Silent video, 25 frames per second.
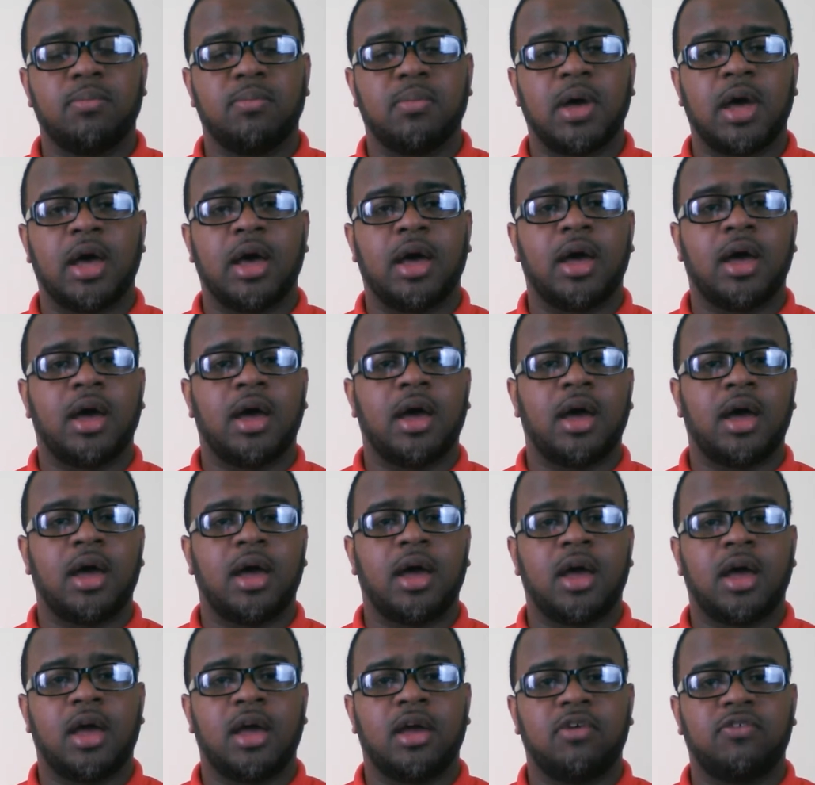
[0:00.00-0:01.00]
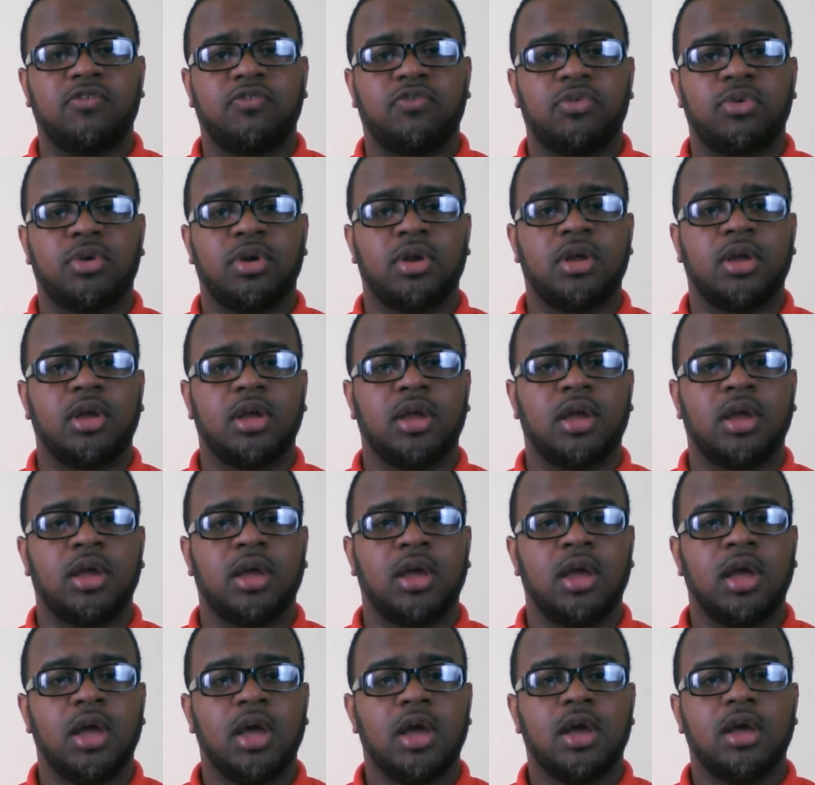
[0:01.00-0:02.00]
Him I
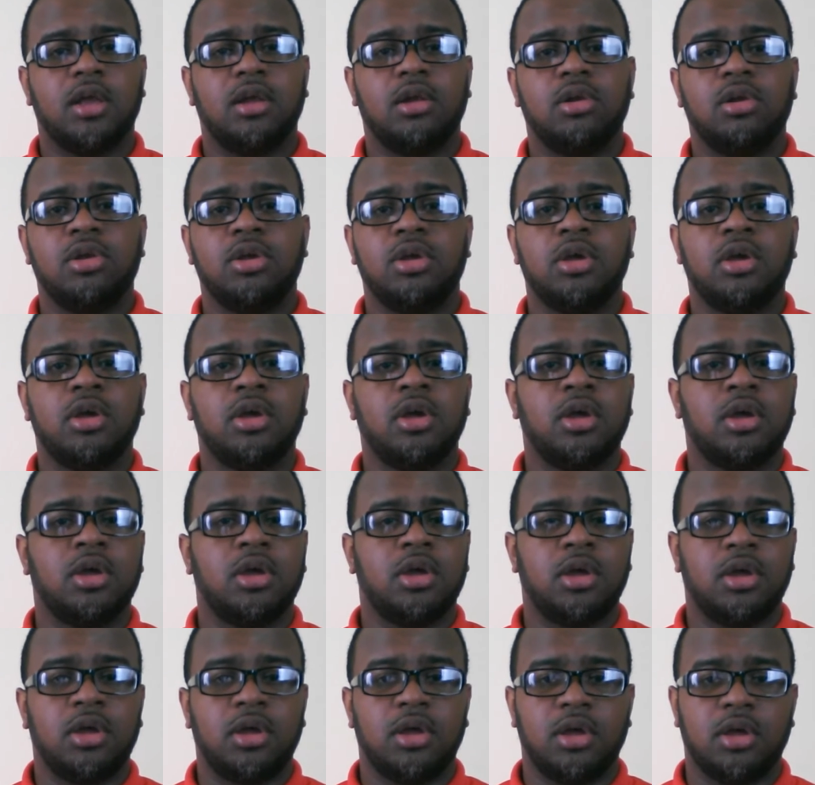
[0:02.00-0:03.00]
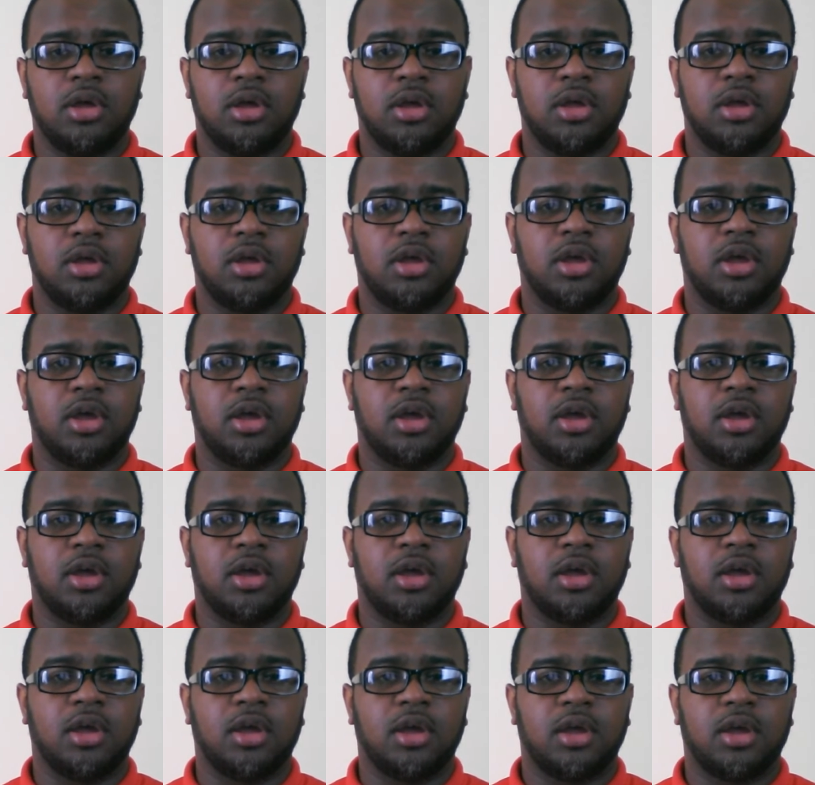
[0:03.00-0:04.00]
freely
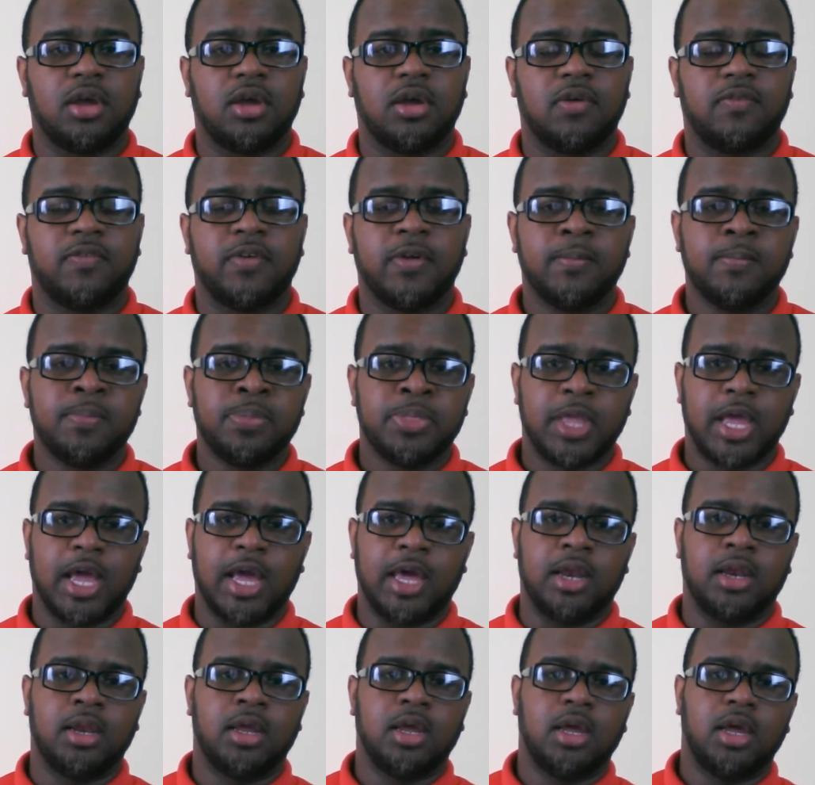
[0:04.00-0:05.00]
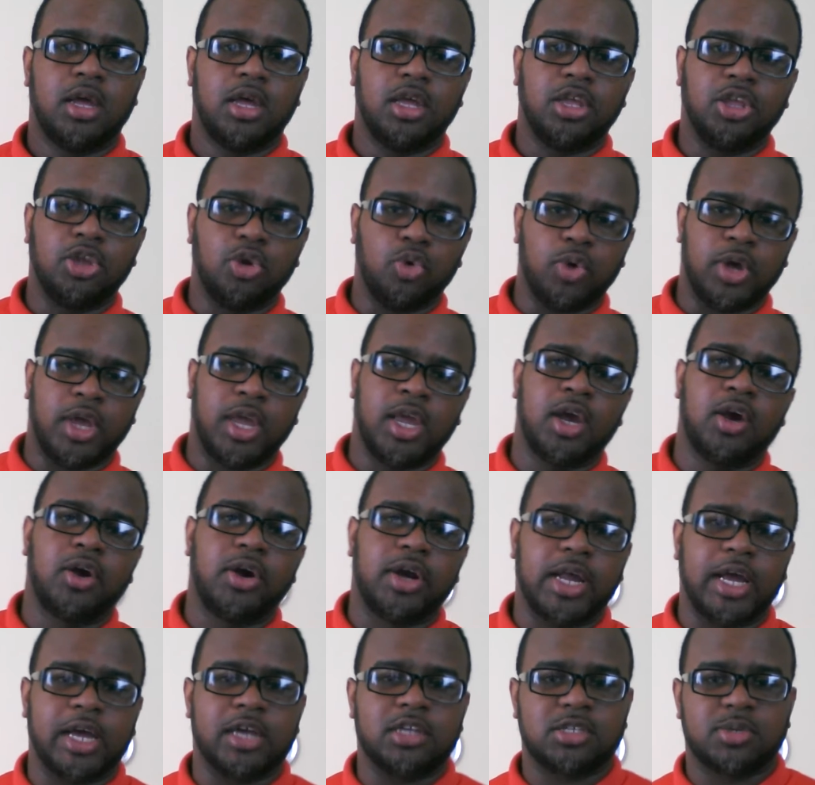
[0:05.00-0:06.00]
give. And you
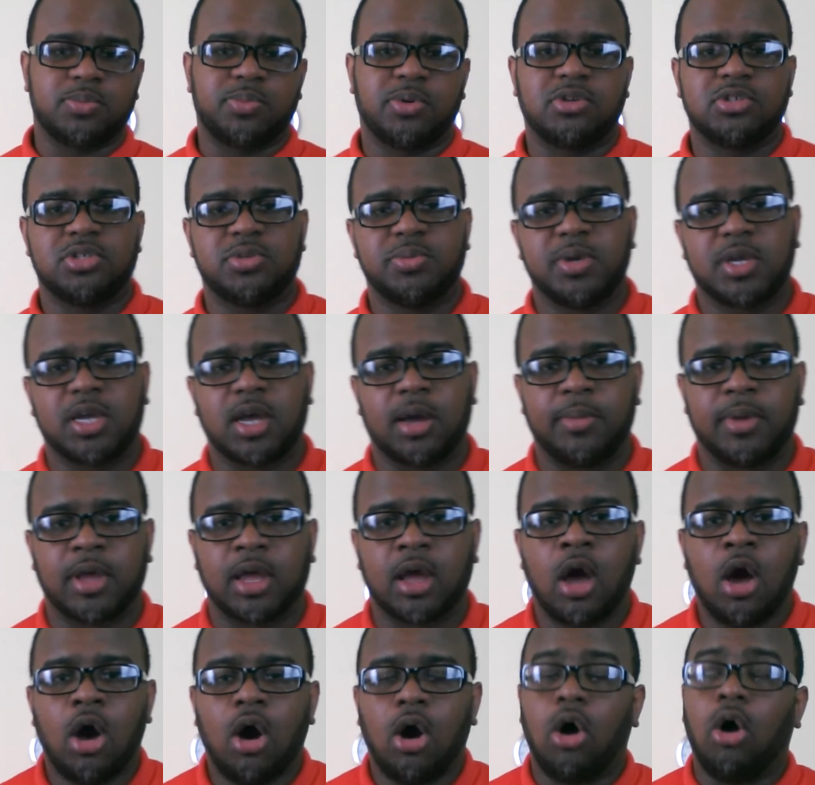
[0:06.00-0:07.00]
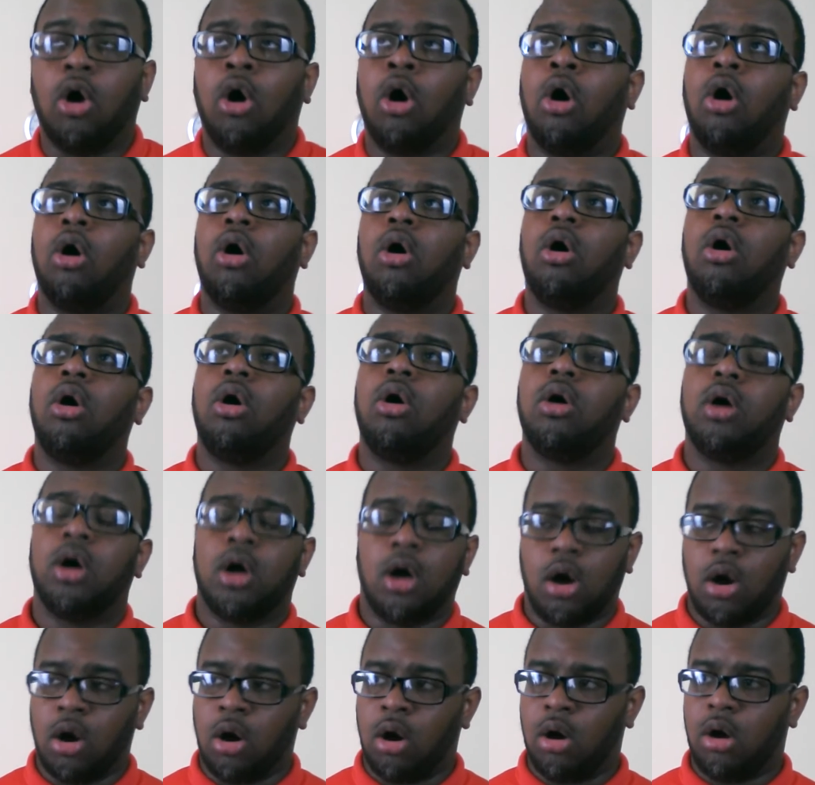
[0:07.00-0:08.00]
hear it as opposed to becoming all